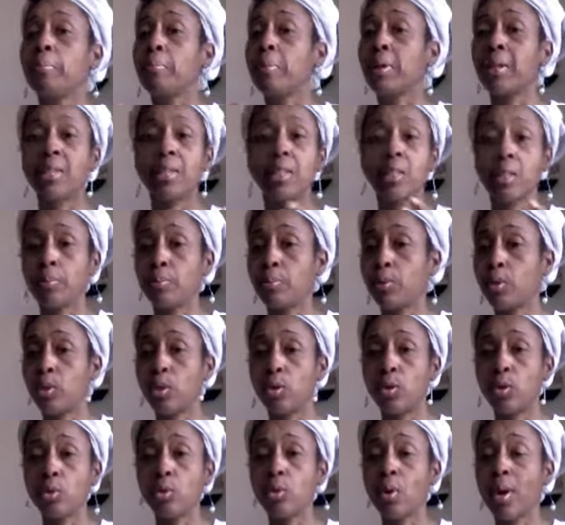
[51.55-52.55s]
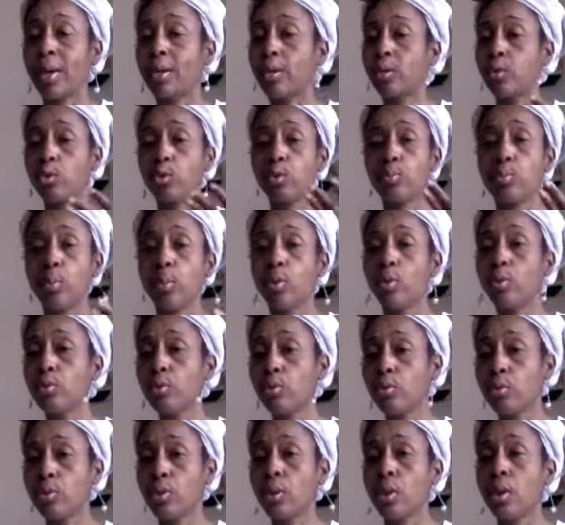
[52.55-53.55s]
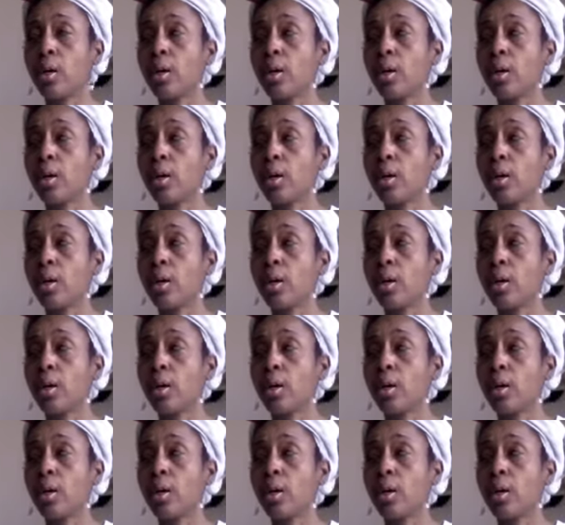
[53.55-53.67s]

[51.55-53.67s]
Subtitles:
but it's up to you. I use both.